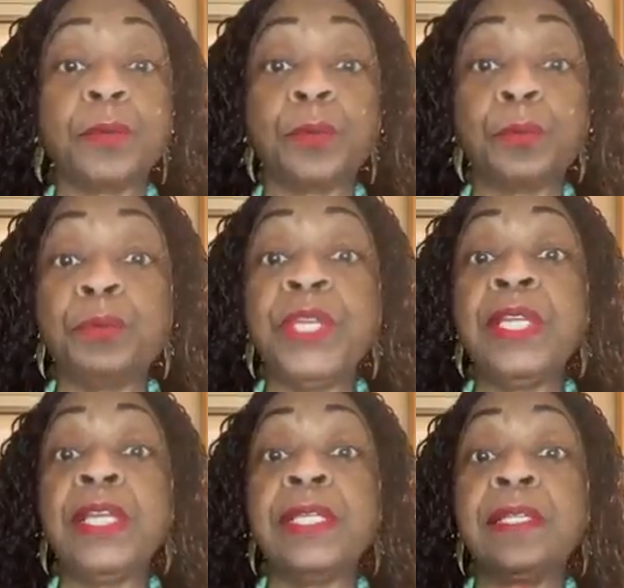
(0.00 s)

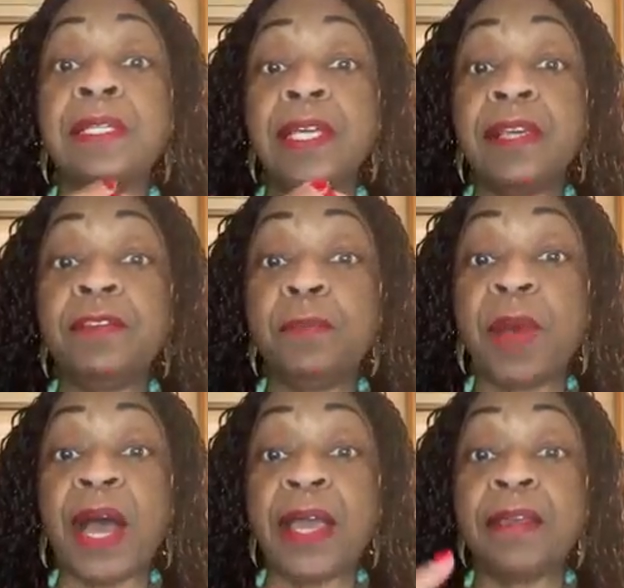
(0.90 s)
really live
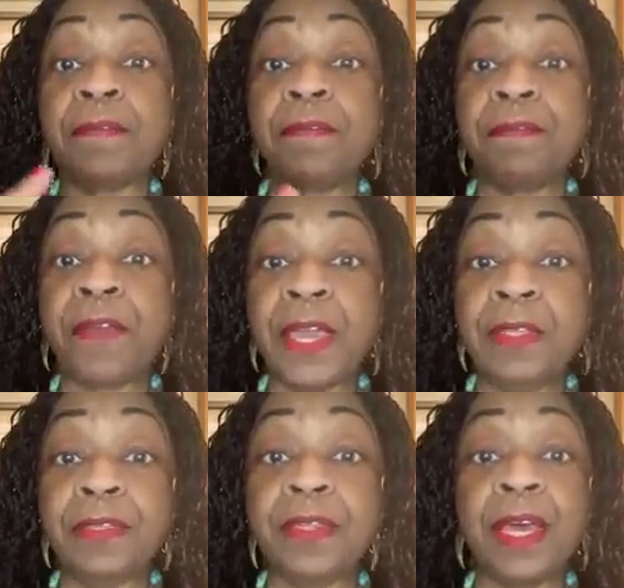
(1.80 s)
by
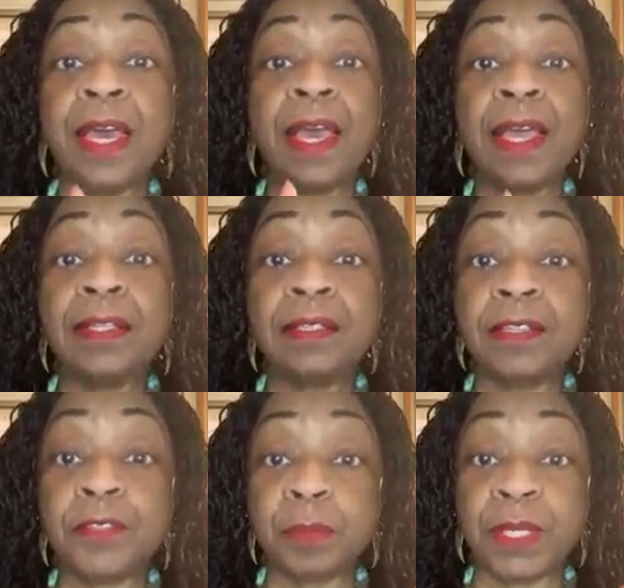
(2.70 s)
faith and
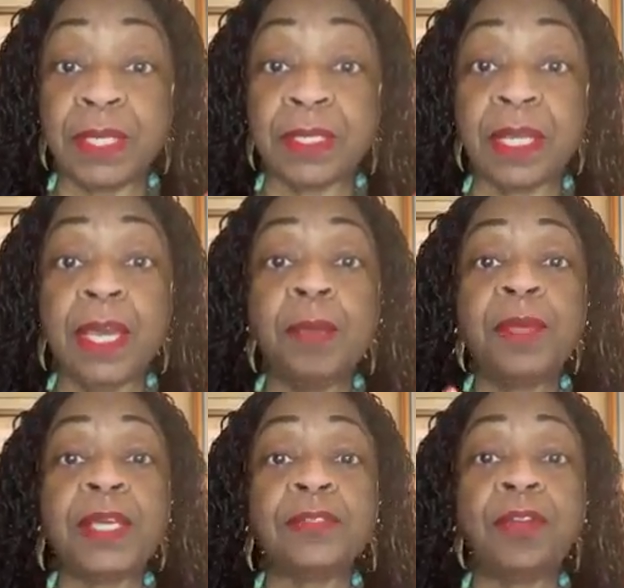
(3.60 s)
discipline.
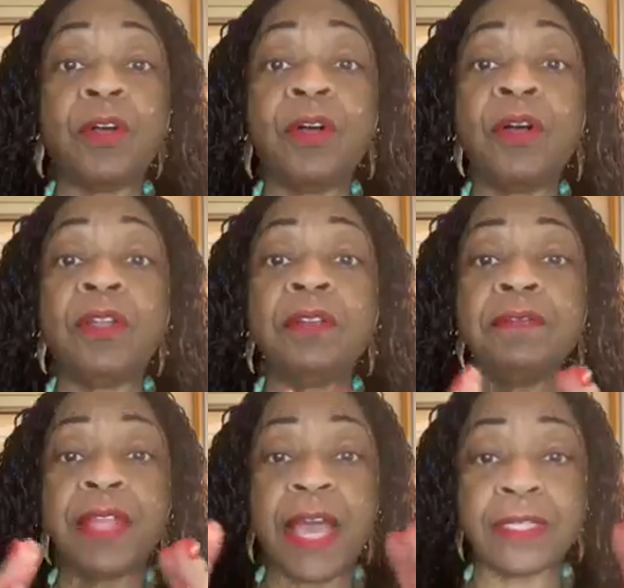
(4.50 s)
Because all of
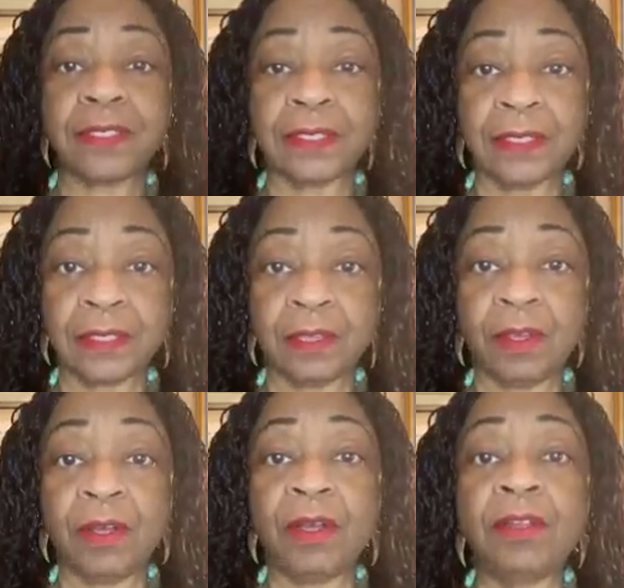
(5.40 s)
that,
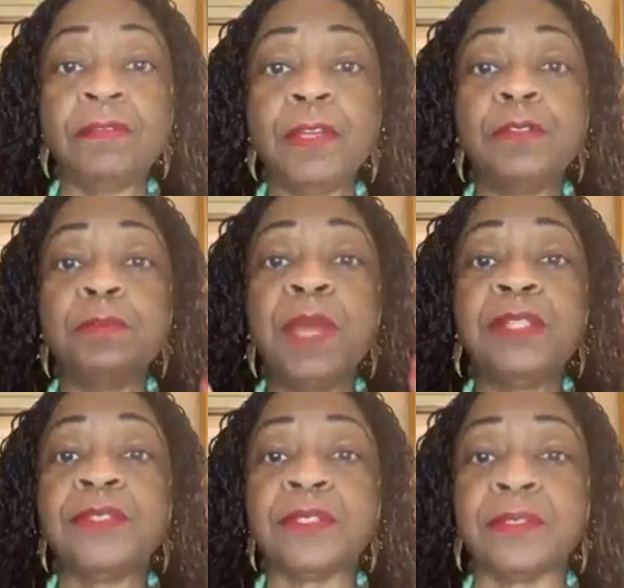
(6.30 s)
all of those
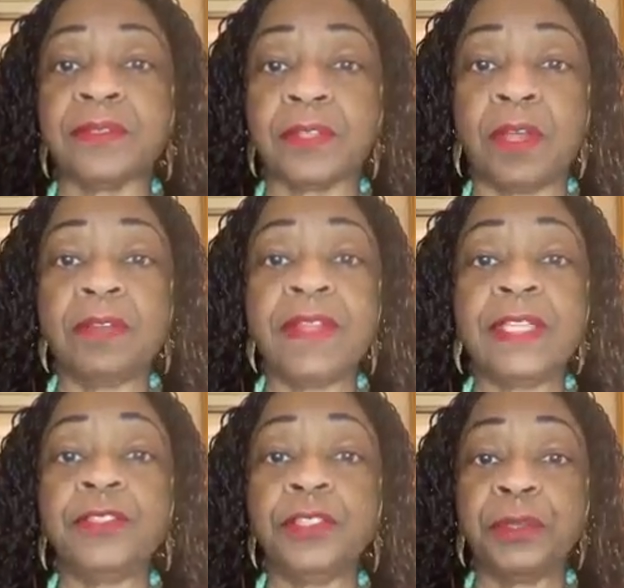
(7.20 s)
muscles, all of
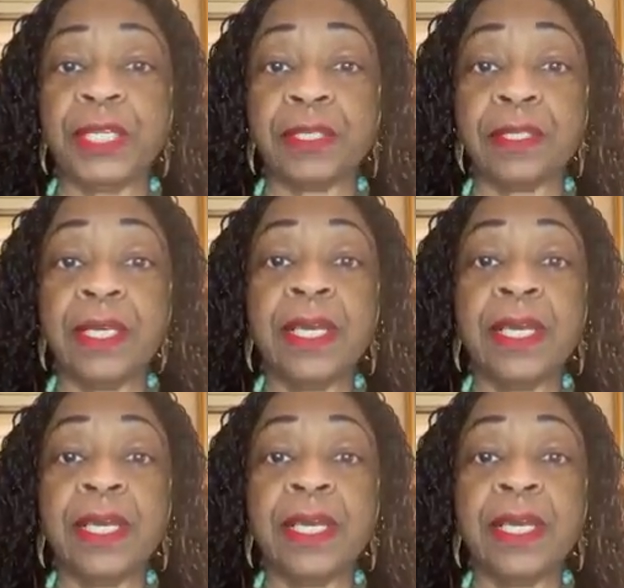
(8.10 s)
that strength,